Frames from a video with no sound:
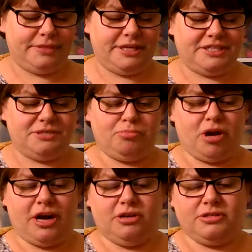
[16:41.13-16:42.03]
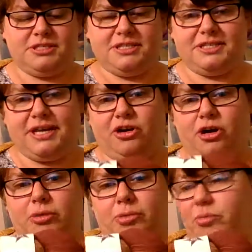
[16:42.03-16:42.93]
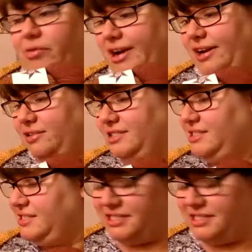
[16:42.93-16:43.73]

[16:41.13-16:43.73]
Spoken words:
It's browns. It's like caramel browns.